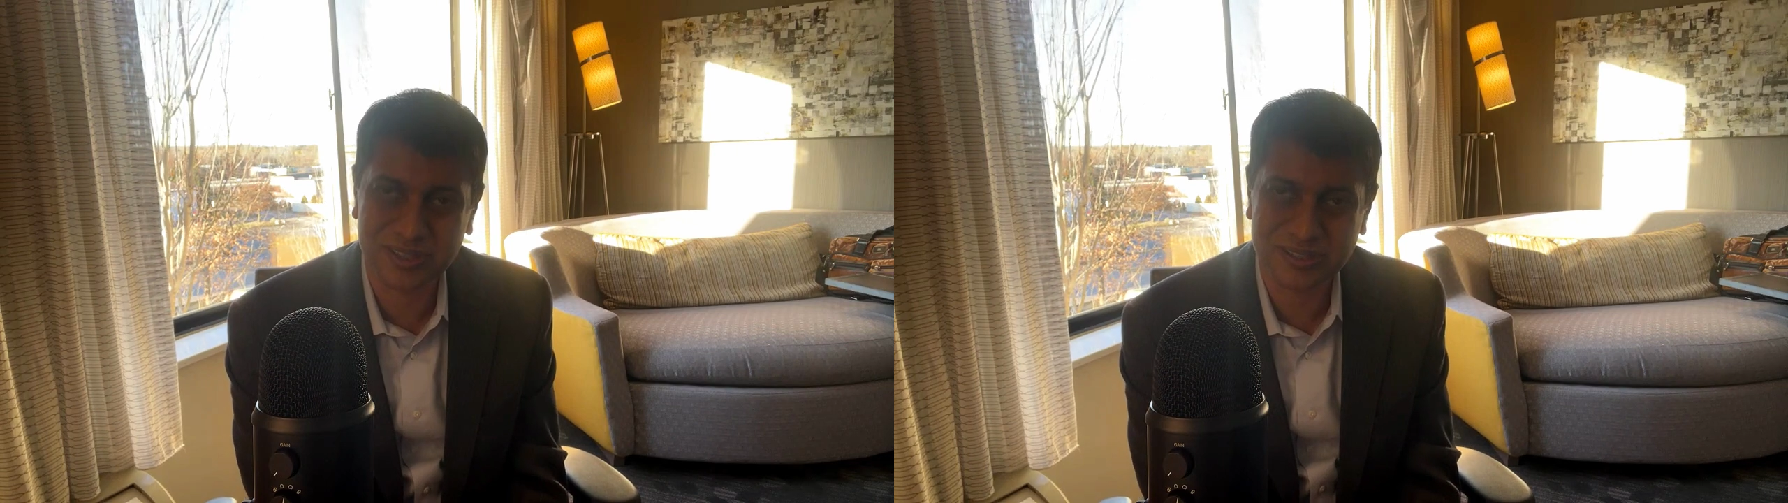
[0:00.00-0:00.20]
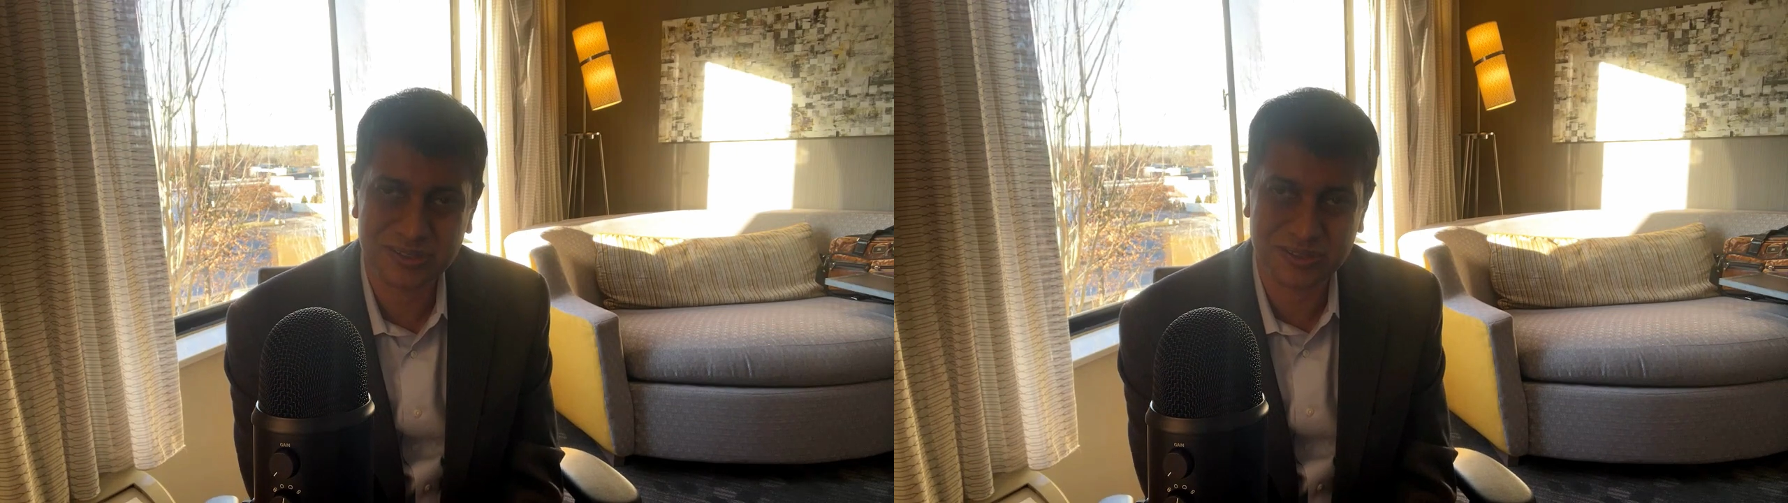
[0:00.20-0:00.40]

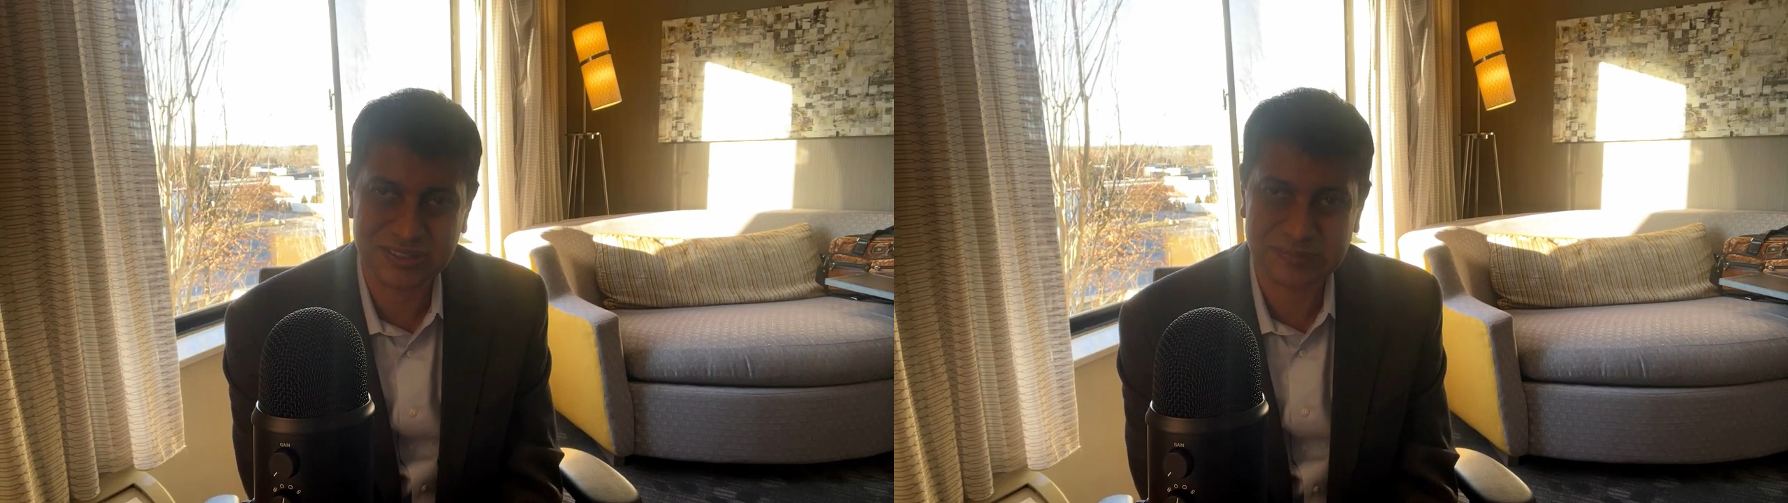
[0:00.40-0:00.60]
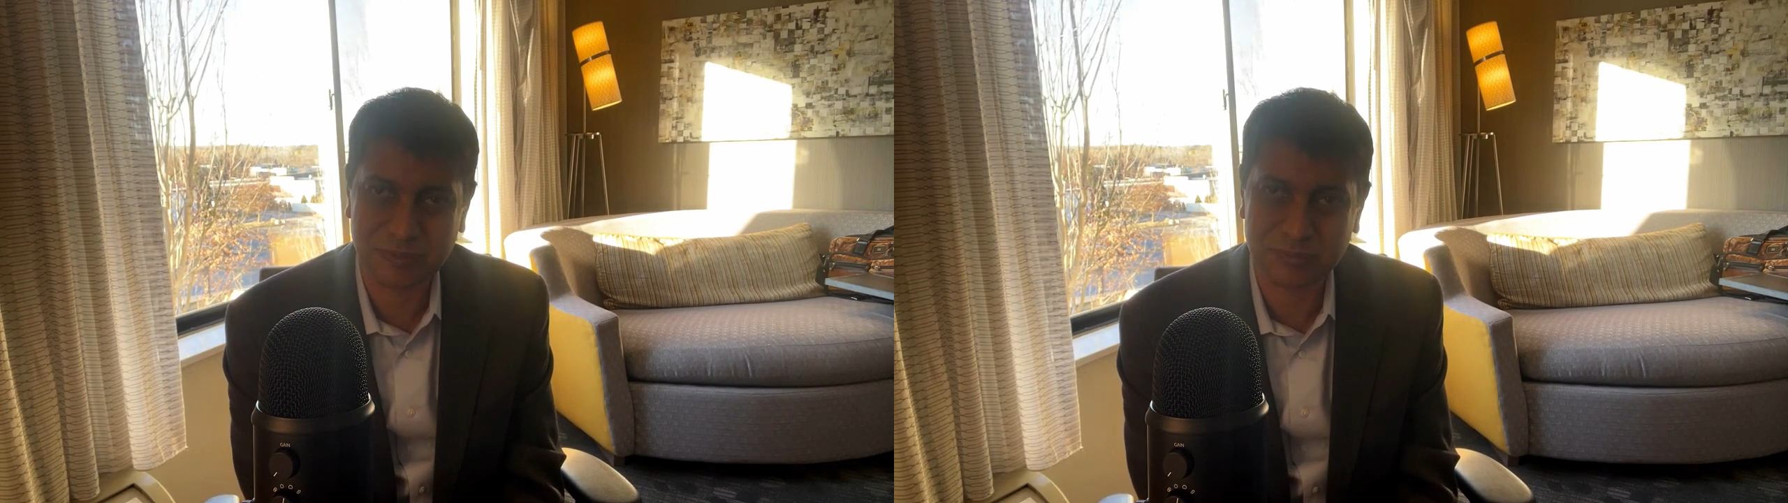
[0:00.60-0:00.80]
this, or
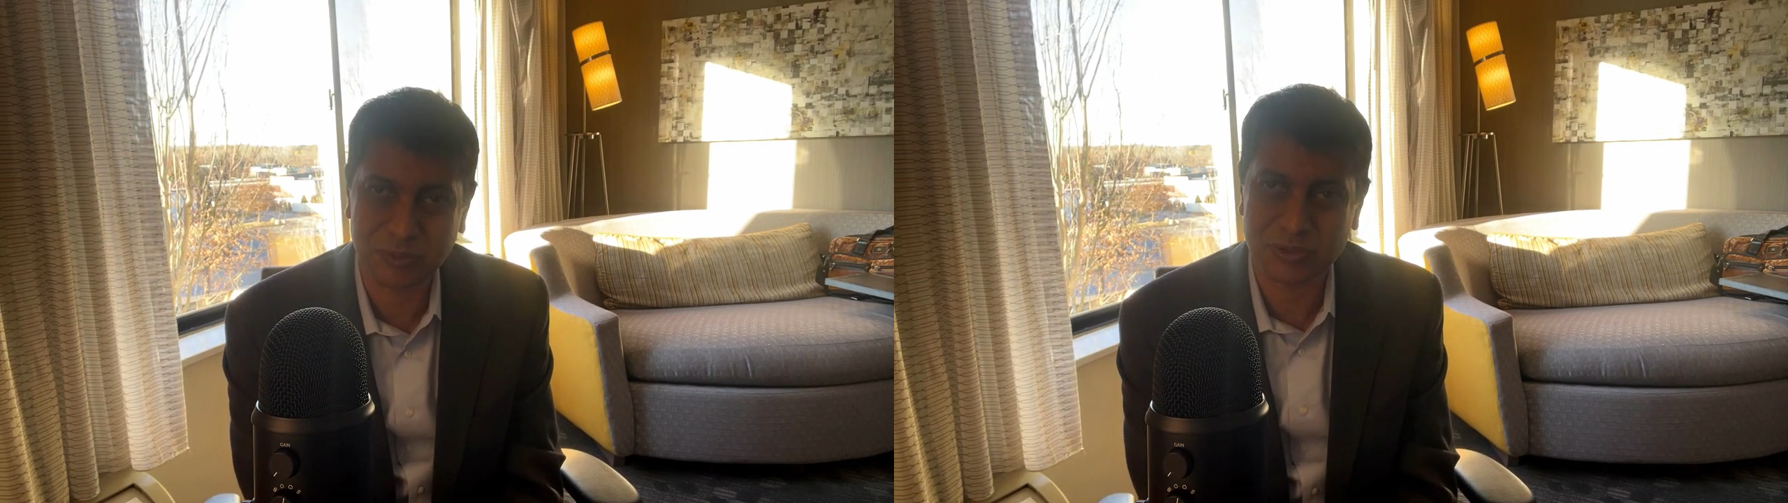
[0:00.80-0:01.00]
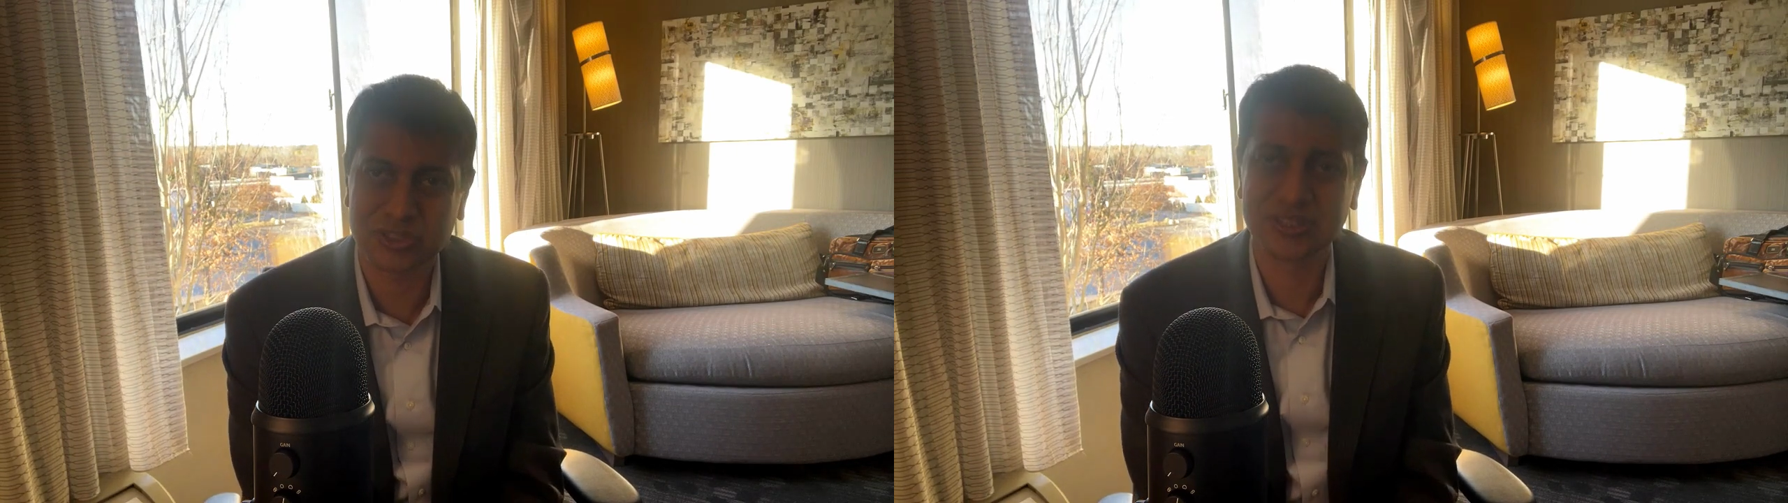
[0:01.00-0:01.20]
some of
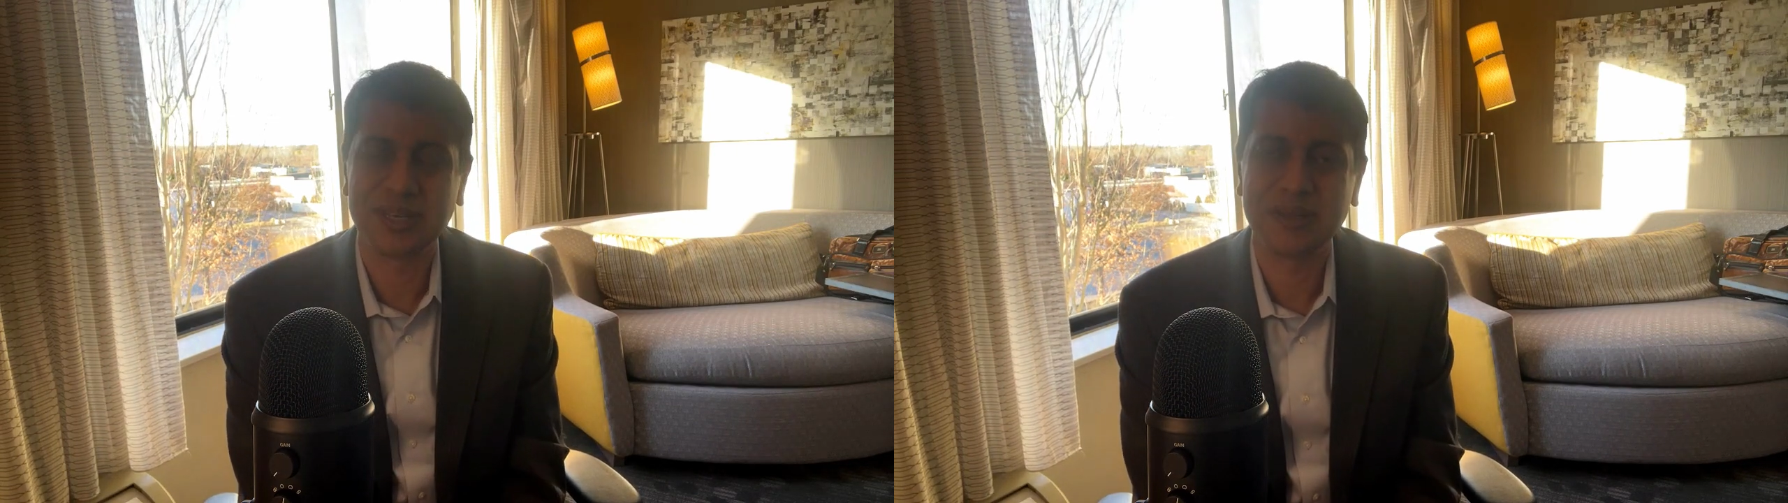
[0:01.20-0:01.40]
those